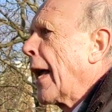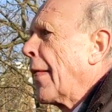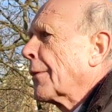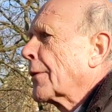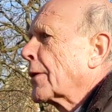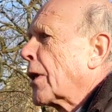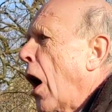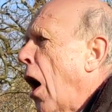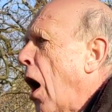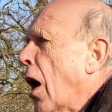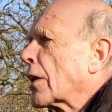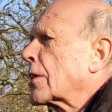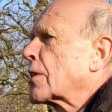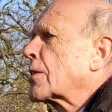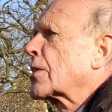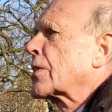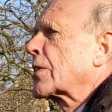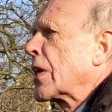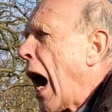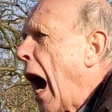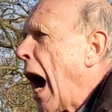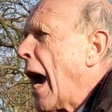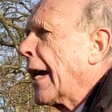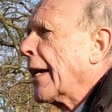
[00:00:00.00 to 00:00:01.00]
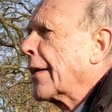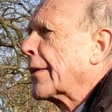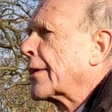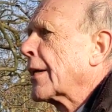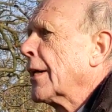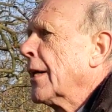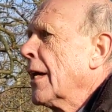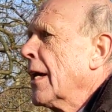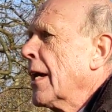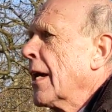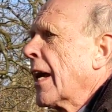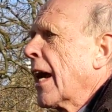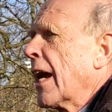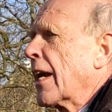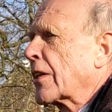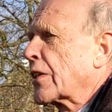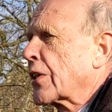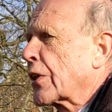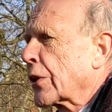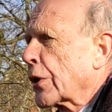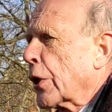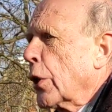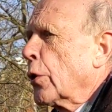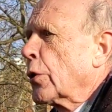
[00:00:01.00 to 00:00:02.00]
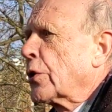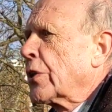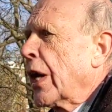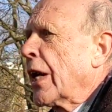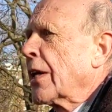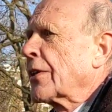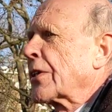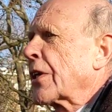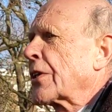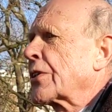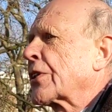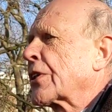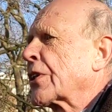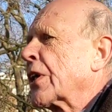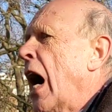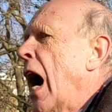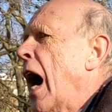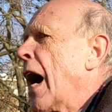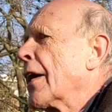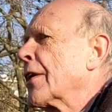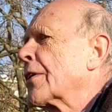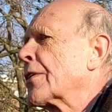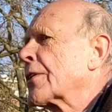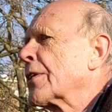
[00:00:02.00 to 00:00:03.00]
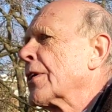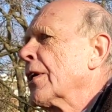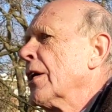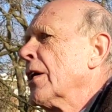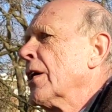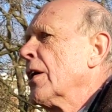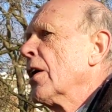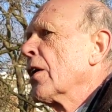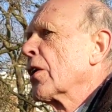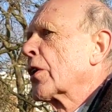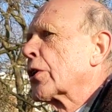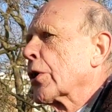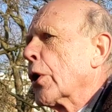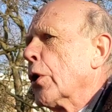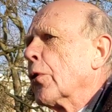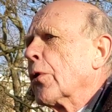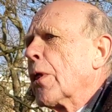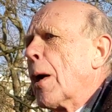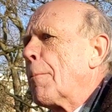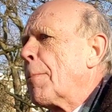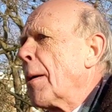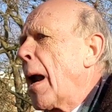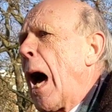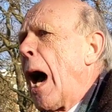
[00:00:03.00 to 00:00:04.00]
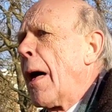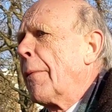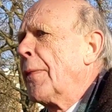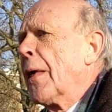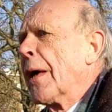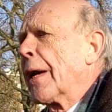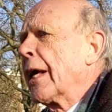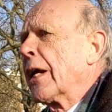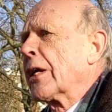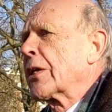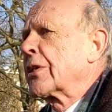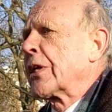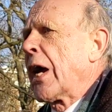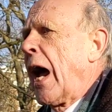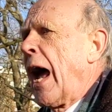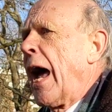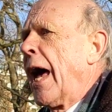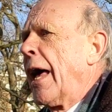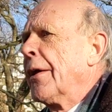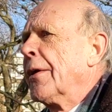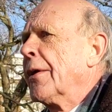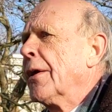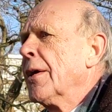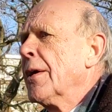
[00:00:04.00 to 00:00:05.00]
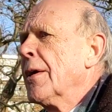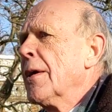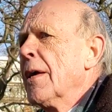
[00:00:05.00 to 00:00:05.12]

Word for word: in God's sight is through Jesus Christ, Amen. through the blood that he shed.